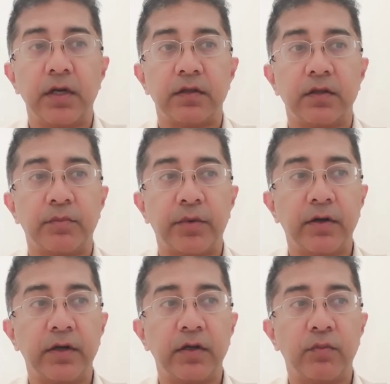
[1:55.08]
the
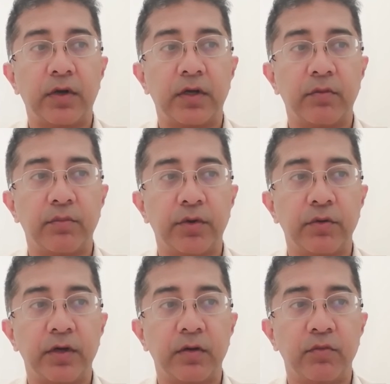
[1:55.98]
period when
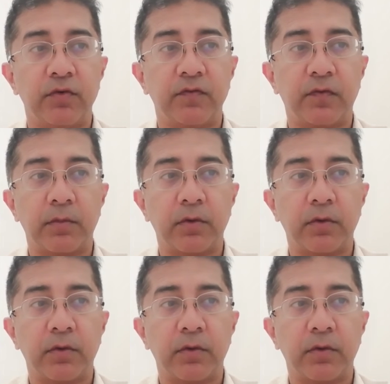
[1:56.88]
computing moved from